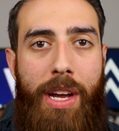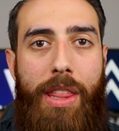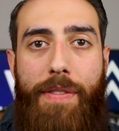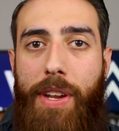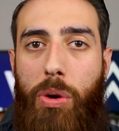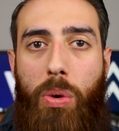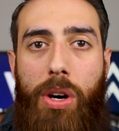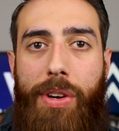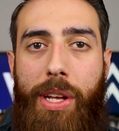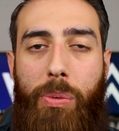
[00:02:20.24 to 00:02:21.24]
The video
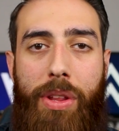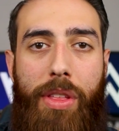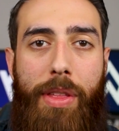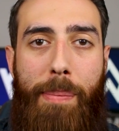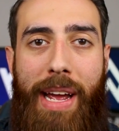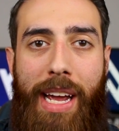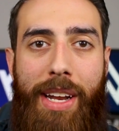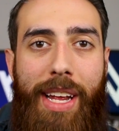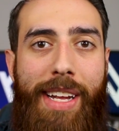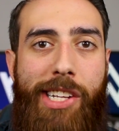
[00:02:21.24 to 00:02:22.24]
quality with the
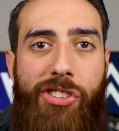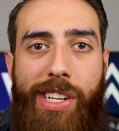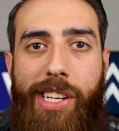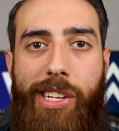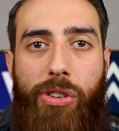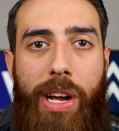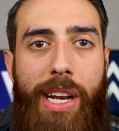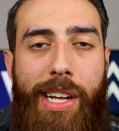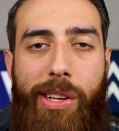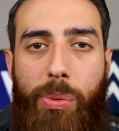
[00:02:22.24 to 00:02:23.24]
pan is just as great
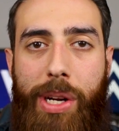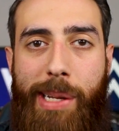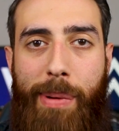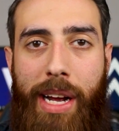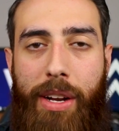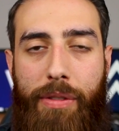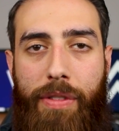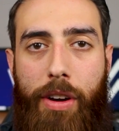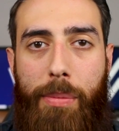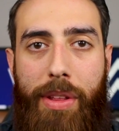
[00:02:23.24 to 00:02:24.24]
as you would expect
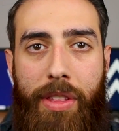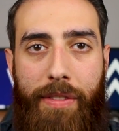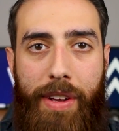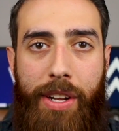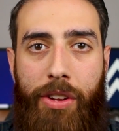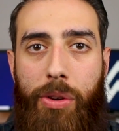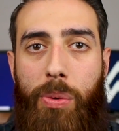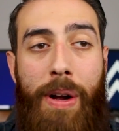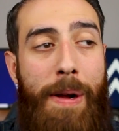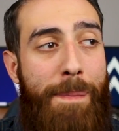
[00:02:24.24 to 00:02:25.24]
from the
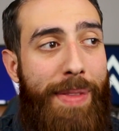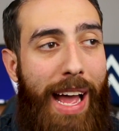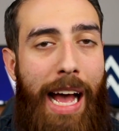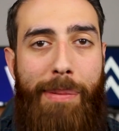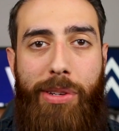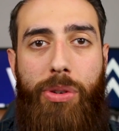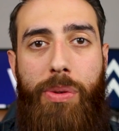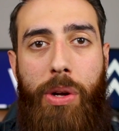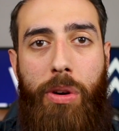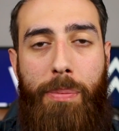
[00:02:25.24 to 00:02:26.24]
V2. Absolutely
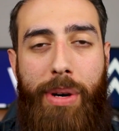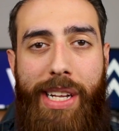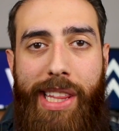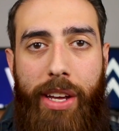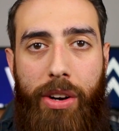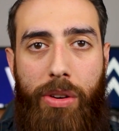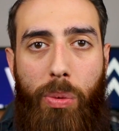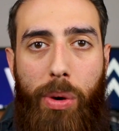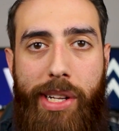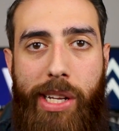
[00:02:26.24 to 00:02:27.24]
no complaints there
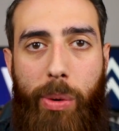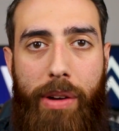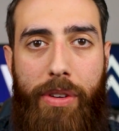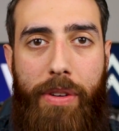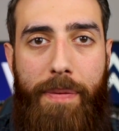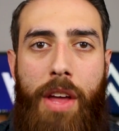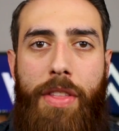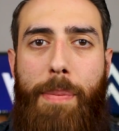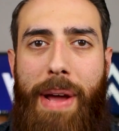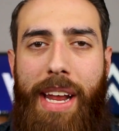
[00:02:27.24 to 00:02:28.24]
whatsoever.
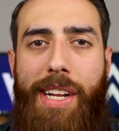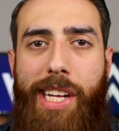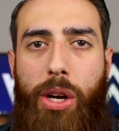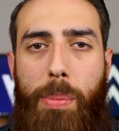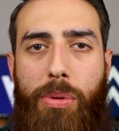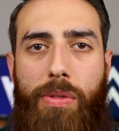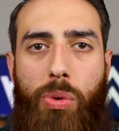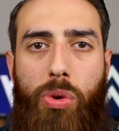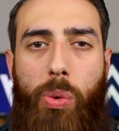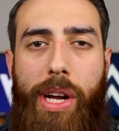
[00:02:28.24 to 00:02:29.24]
The pan has a couple of
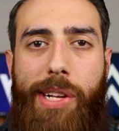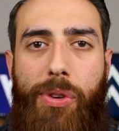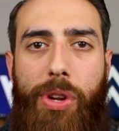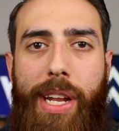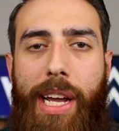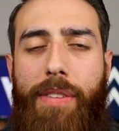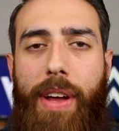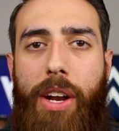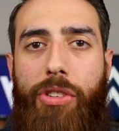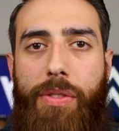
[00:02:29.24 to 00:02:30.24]
cool ways for you to take
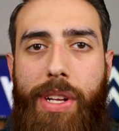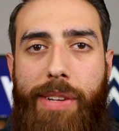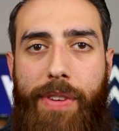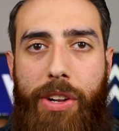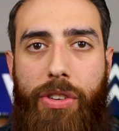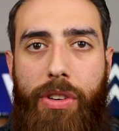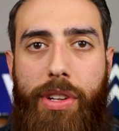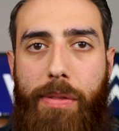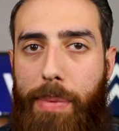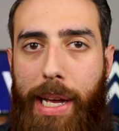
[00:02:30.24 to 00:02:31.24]
advantage of its
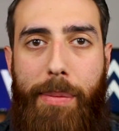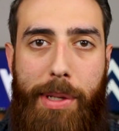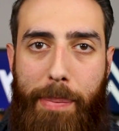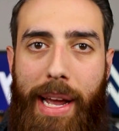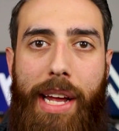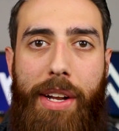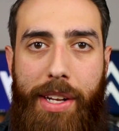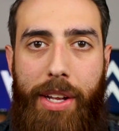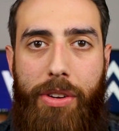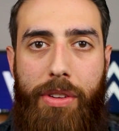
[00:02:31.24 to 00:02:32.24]
features of being able to pan and
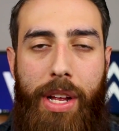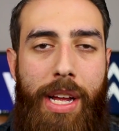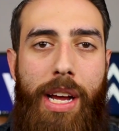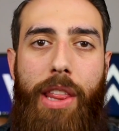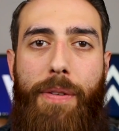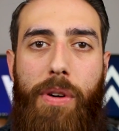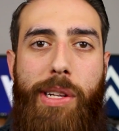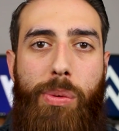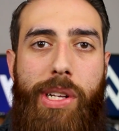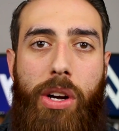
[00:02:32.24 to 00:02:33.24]
tilt. And the
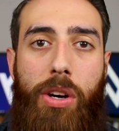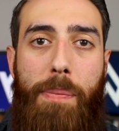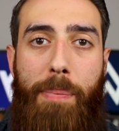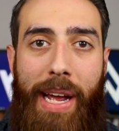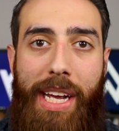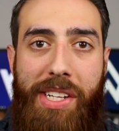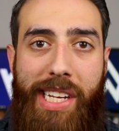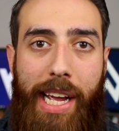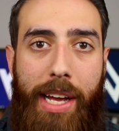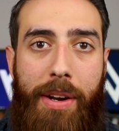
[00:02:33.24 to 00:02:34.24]
first one's called Pan
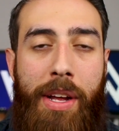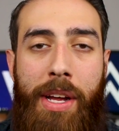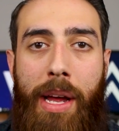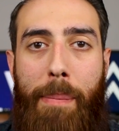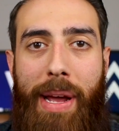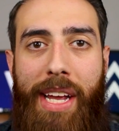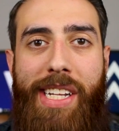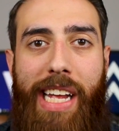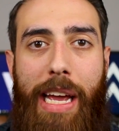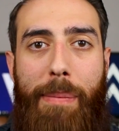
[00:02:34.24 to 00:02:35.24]
Scan. Pan
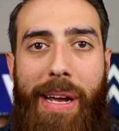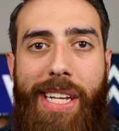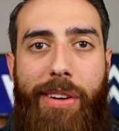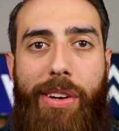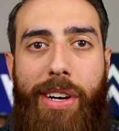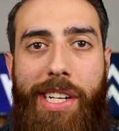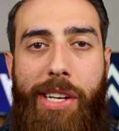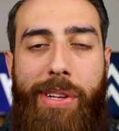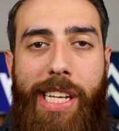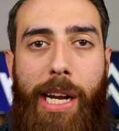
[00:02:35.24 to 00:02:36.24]
Scan basically lets
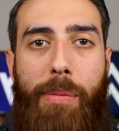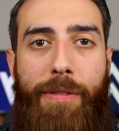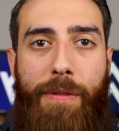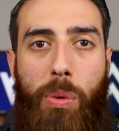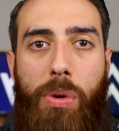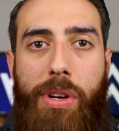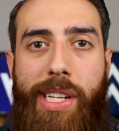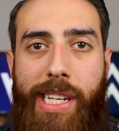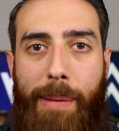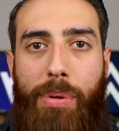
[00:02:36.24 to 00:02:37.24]
you set up 4
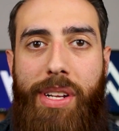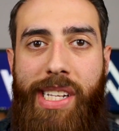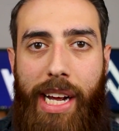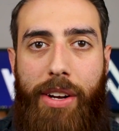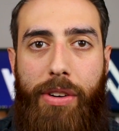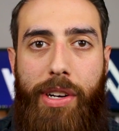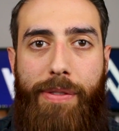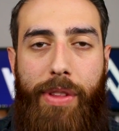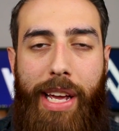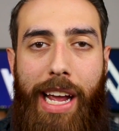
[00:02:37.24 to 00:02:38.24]
separate sectors
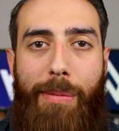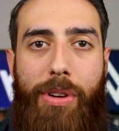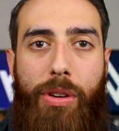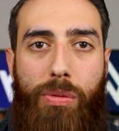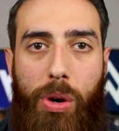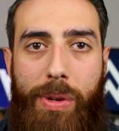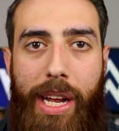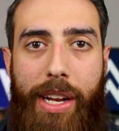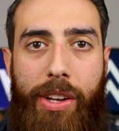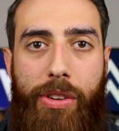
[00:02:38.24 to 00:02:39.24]
for the camera to
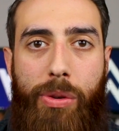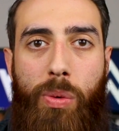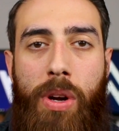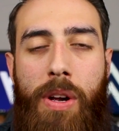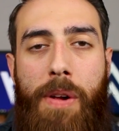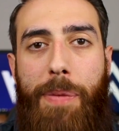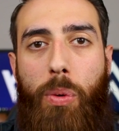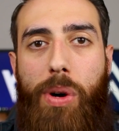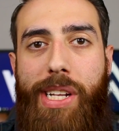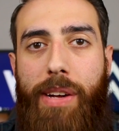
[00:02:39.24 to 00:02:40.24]
rotate to
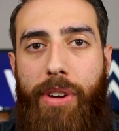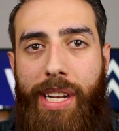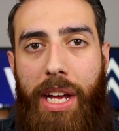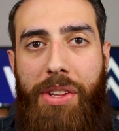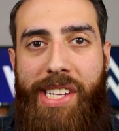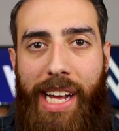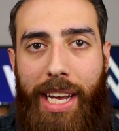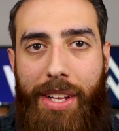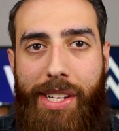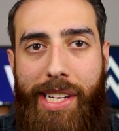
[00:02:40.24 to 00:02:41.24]
once every 10
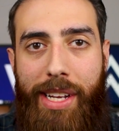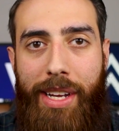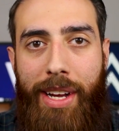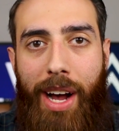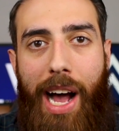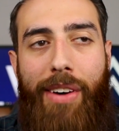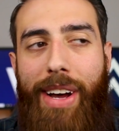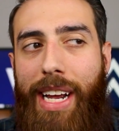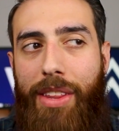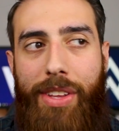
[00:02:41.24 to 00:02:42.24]
seconds. I
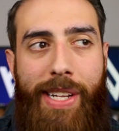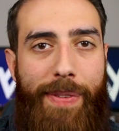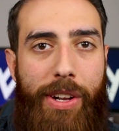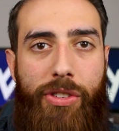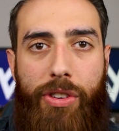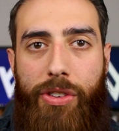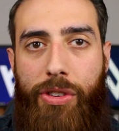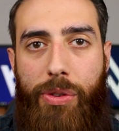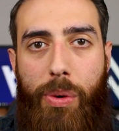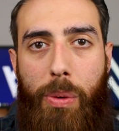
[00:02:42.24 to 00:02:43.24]
liken this feature
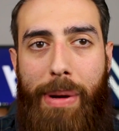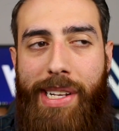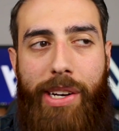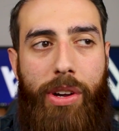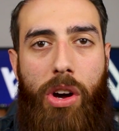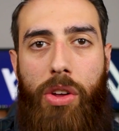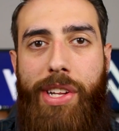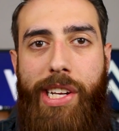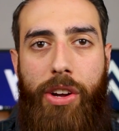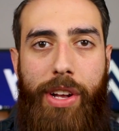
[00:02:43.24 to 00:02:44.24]
to basically all the
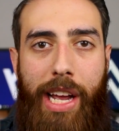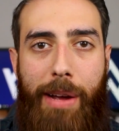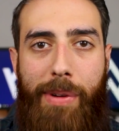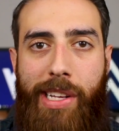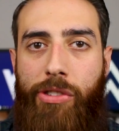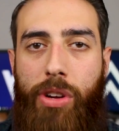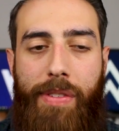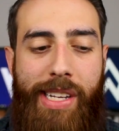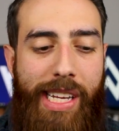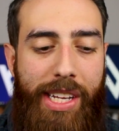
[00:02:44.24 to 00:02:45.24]
security cameras that you
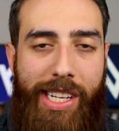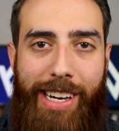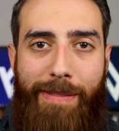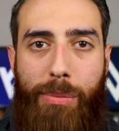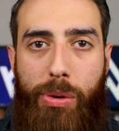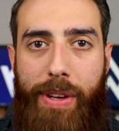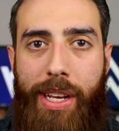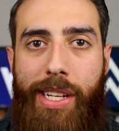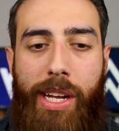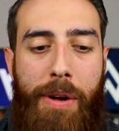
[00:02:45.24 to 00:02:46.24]
ever see inside of
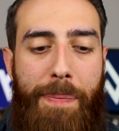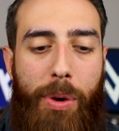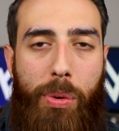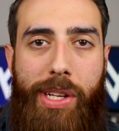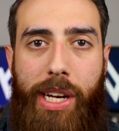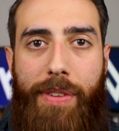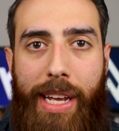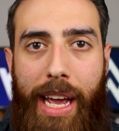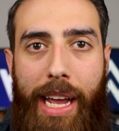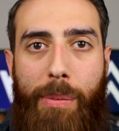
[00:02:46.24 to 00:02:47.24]
movies or inside of a
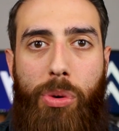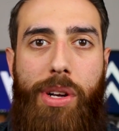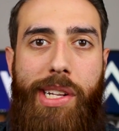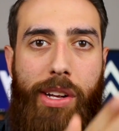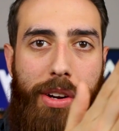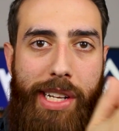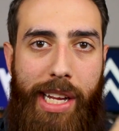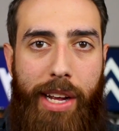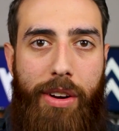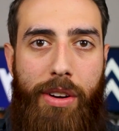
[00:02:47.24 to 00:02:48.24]
game, where it starts
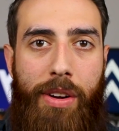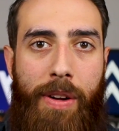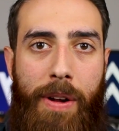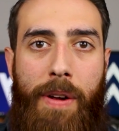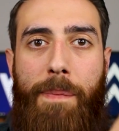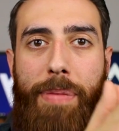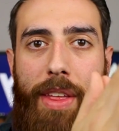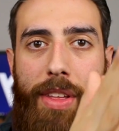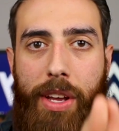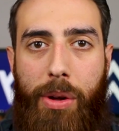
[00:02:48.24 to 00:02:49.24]
here,
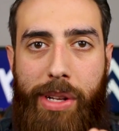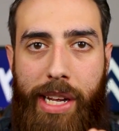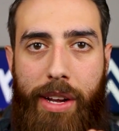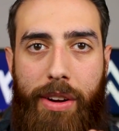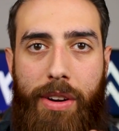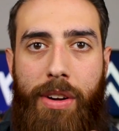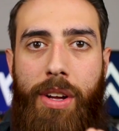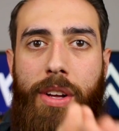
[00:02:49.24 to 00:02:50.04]
it then goes here,